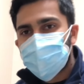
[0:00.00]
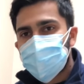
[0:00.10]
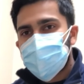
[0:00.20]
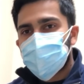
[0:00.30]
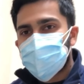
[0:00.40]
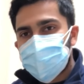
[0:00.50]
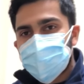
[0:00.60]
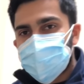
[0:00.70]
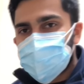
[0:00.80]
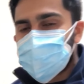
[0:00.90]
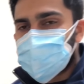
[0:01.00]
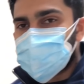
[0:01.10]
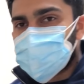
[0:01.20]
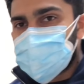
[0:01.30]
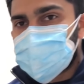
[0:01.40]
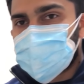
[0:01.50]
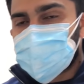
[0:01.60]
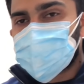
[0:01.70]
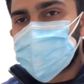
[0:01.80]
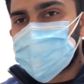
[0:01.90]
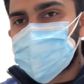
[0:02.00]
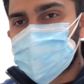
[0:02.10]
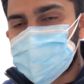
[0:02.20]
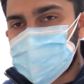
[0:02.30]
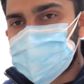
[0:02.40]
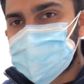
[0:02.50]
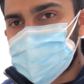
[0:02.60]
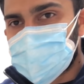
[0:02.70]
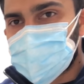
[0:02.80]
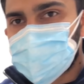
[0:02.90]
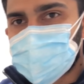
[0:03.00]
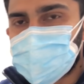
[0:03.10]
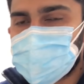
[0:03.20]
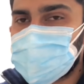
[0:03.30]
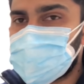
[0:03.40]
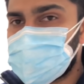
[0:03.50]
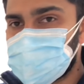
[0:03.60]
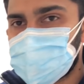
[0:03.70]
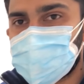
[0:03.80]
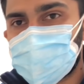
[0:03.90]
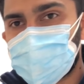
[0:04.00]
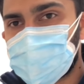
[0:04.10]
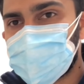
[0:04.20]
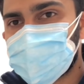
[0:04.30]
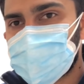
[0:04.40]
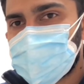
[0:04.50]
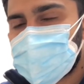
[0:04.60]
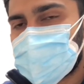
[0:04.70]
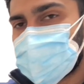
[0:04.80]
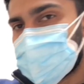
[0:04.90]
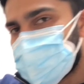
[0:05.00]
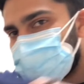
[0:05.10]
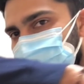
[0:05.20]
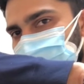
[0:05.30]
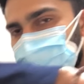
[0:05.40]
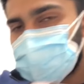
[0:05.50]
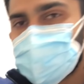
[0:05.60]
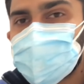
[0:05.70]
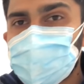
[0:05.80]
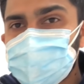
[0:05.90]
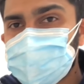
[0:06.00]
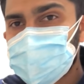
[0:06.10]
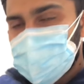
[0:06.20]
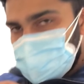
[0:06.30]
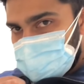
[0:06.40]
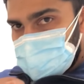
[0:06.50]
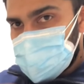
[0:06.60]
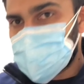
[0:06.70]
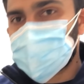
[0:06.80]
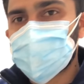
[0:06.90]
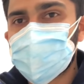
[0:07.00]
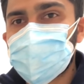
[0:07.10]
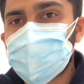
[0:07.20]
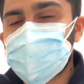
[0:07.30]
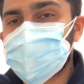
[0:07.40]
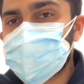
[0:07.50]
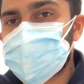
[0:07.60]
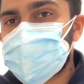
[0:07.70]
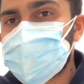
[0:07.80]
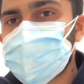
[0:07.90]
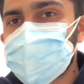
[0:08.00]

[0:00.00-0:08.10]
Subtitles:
Once you're done, you can finish it off by coming and sitting up and doing a cough, either into your elbows or into a shirt,